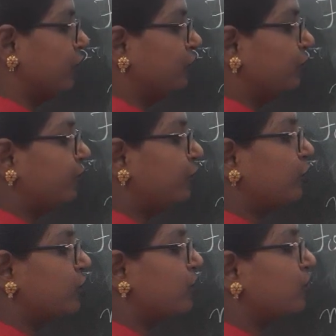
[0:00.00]

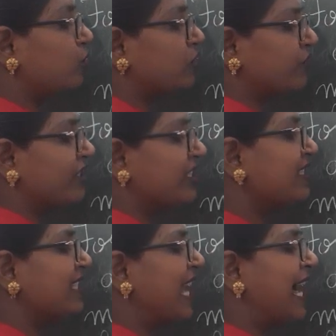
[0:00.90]
Photos, we
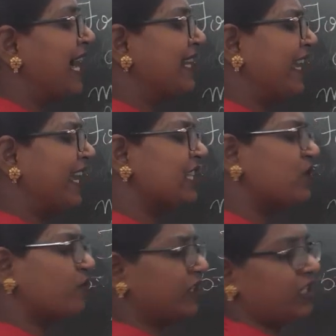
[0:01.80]
just add
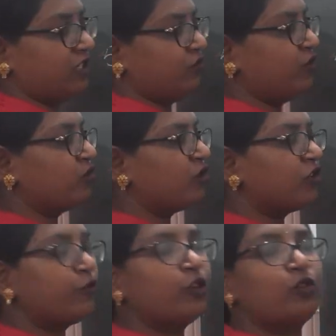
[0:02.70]
s with it. We do not
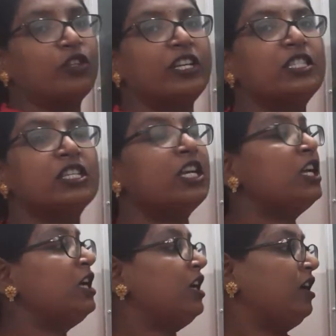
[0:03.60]
follow this
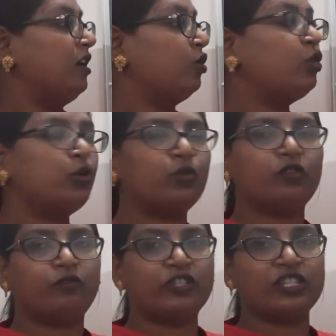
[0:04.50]
rule
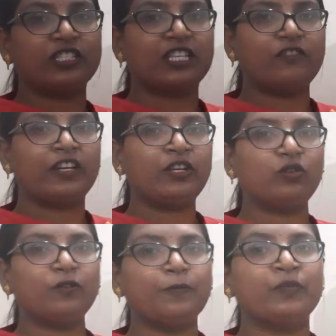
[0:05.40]
which is given
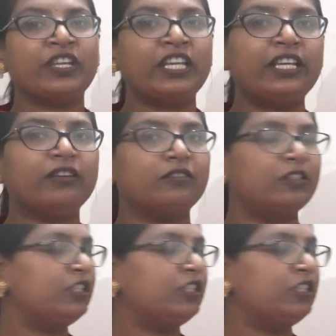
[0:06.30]
here.